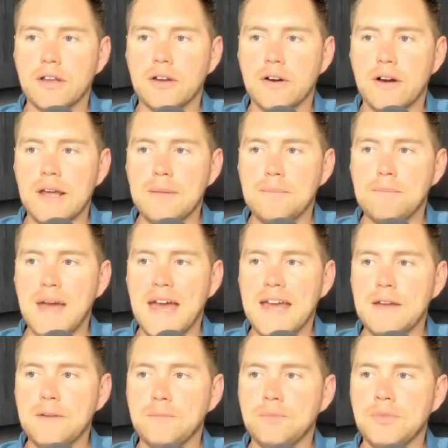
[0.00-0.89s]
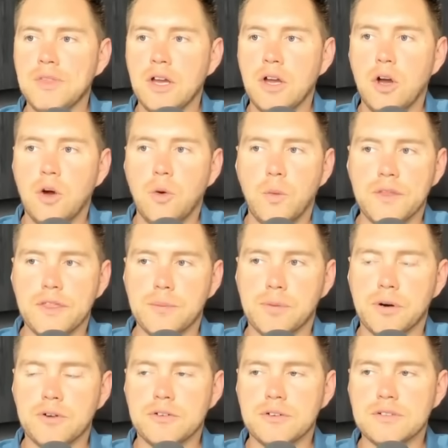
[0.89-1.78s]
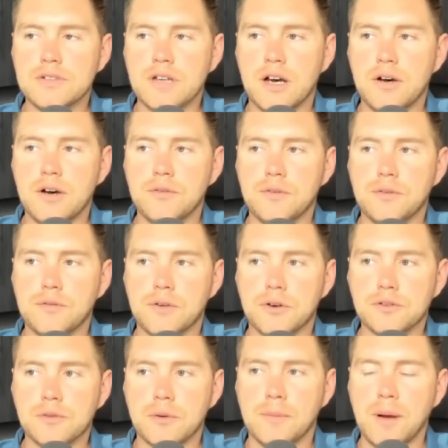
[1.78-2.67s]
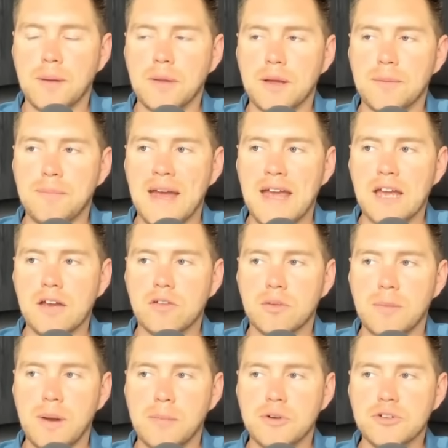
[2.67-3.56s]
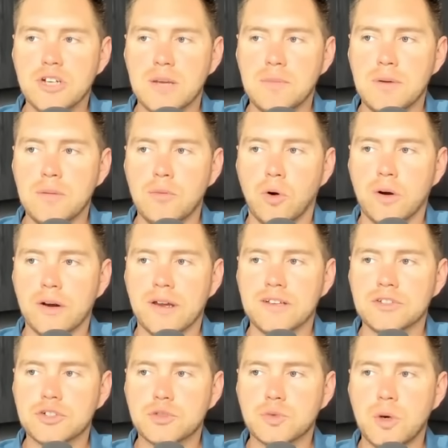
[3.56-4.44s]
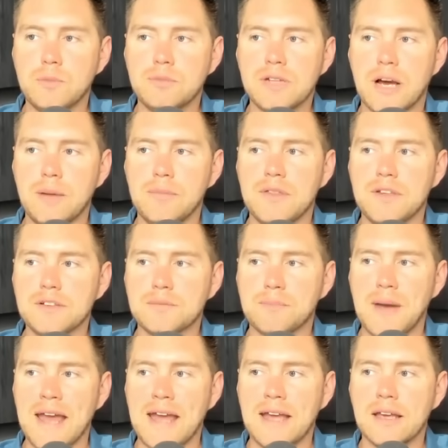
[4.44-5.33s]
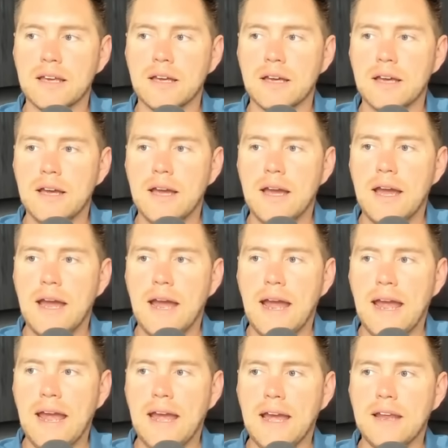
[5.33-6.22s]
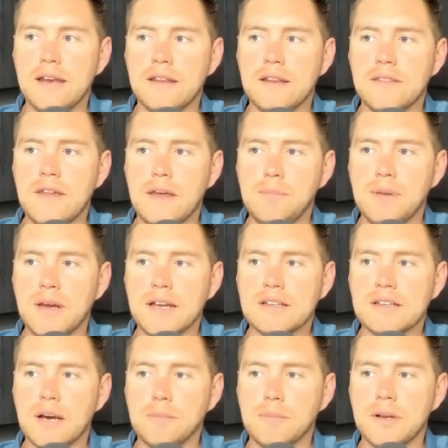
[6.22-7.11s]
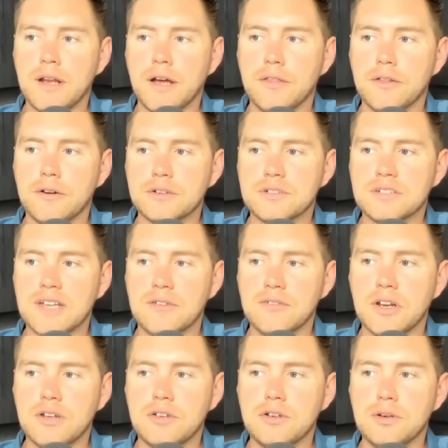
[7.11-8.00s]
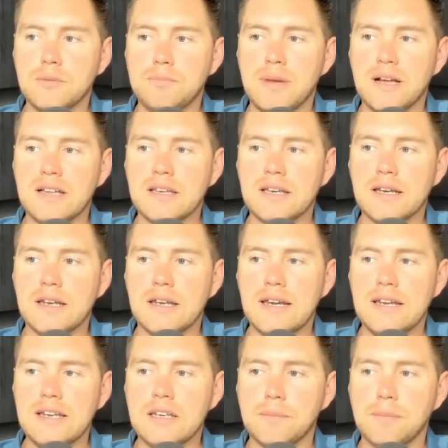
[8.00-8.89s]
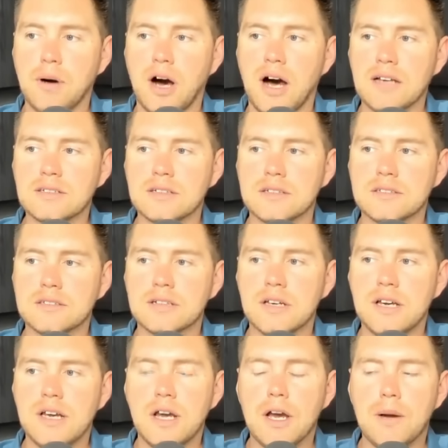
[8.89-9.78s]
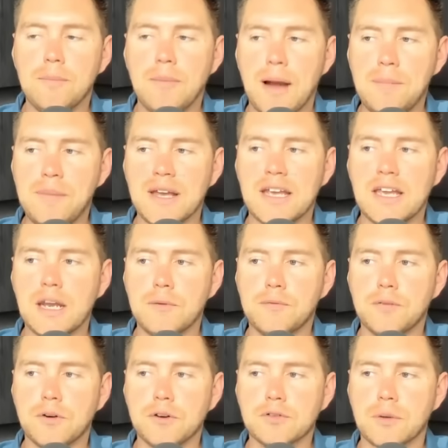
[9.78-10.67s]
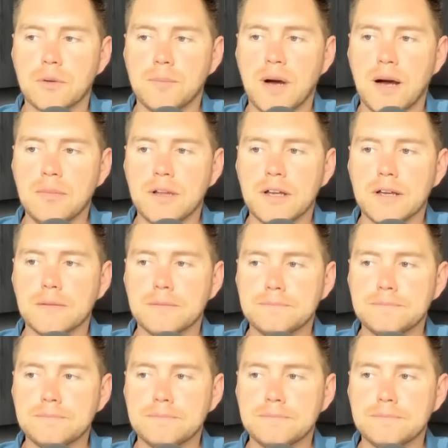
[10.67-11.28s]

in May with the purchase of First Republic Bank. Remember, JP Morgan swooped up this bank and they picked up another $72 billion in deposits by picking up First Republic.